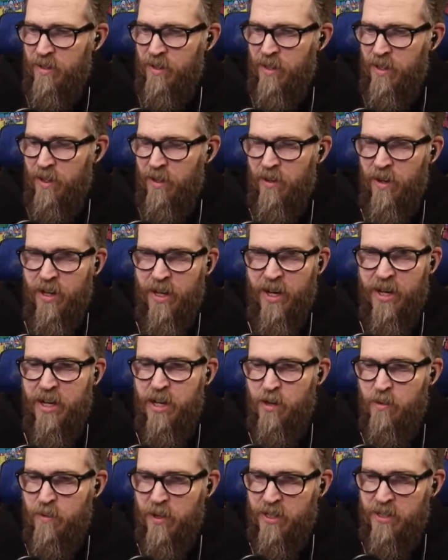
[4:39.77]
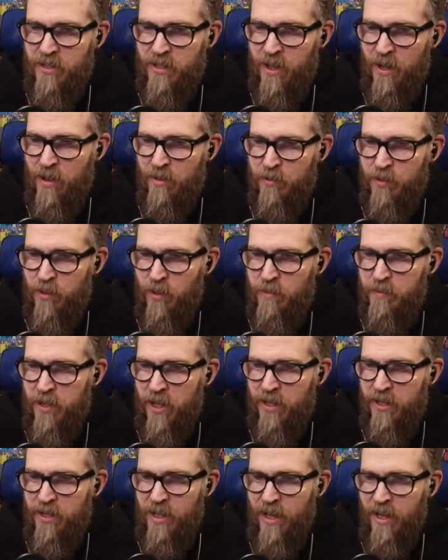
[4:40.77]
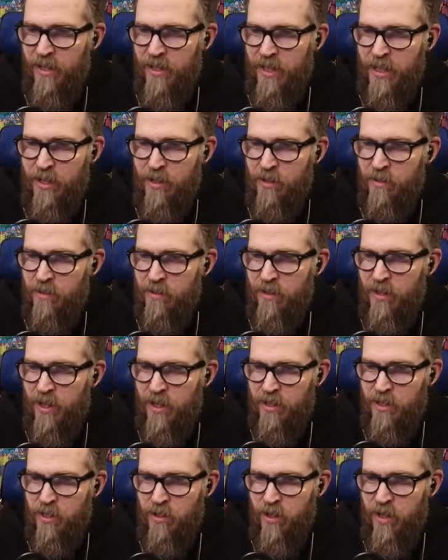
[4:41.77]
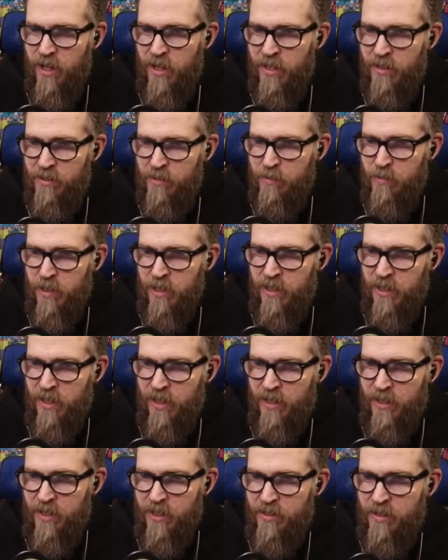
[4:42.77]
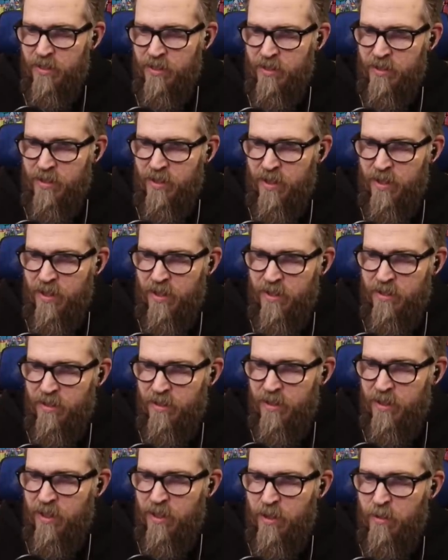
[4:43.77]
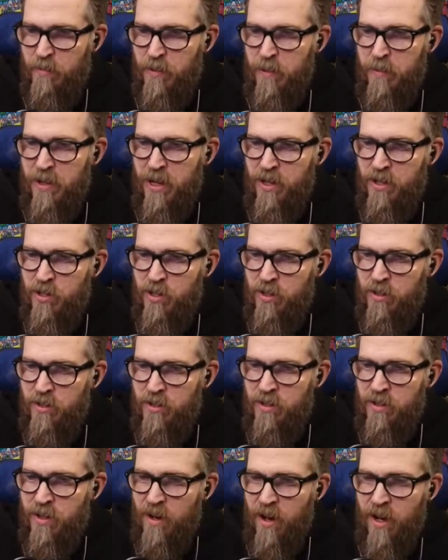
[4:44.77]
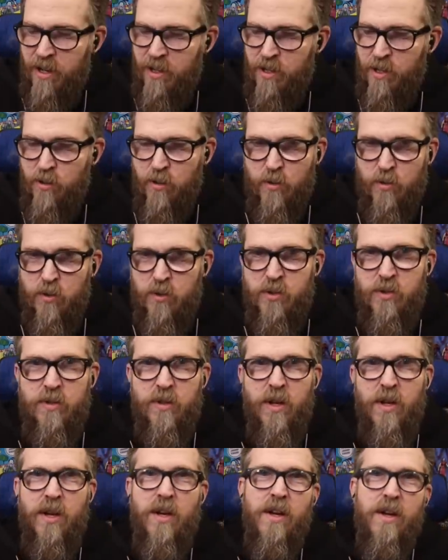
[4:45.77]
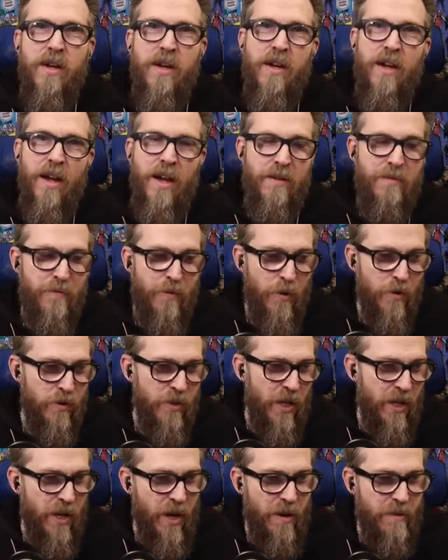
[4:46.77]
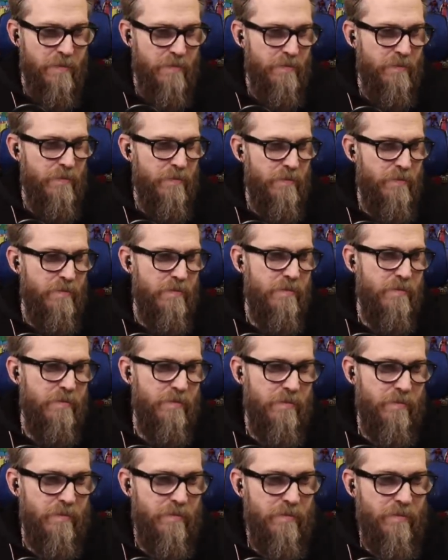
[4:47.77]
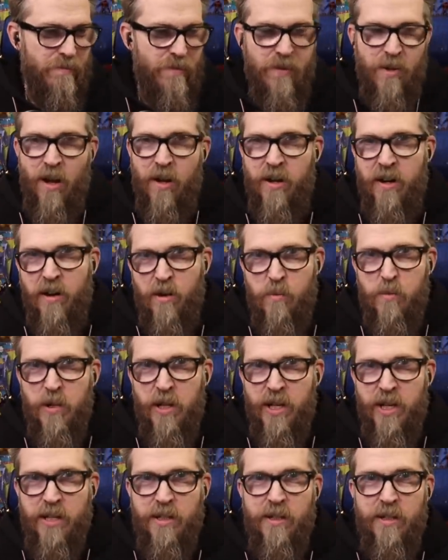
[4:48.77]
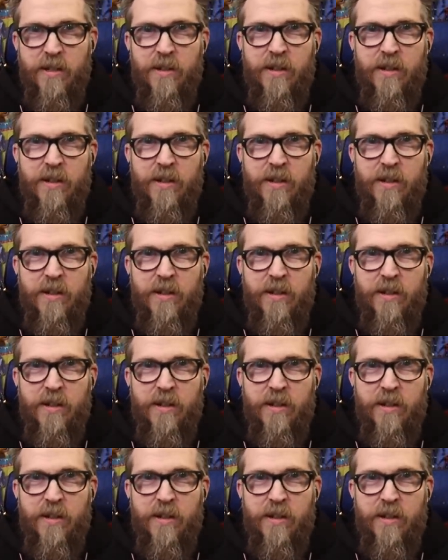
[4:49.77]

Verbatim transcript: you know, I got to hear myself so I'm not yelling at you guys. But like, this is, uh, you know, maybe I should not use headphones I got on an airplane.